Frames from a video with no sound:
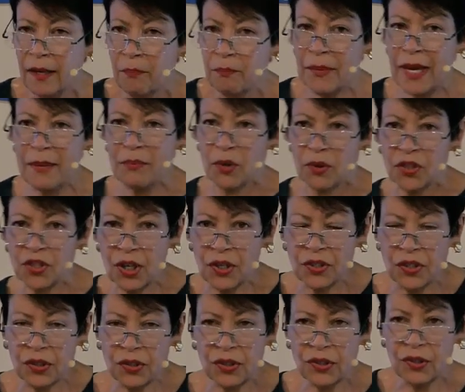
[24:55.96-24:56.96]
Maybe it was
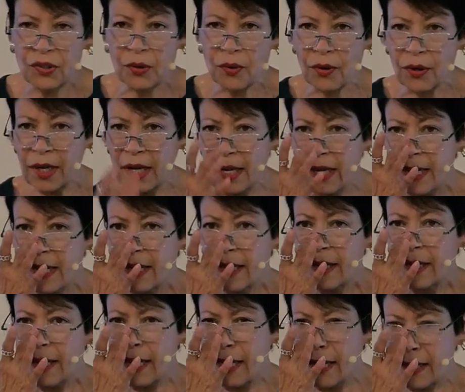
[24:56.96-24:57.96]
just a story.
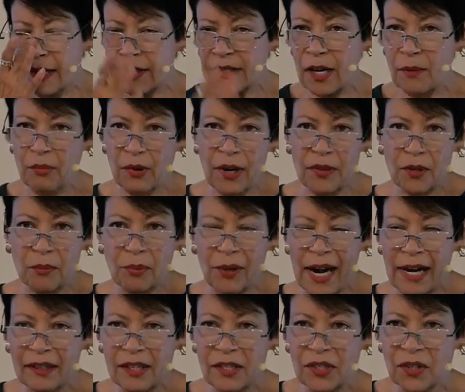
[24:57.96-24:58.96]
And as our brother
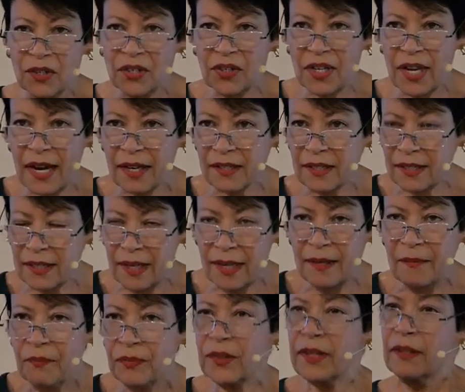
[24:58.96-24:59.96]
Bradley Jersak said,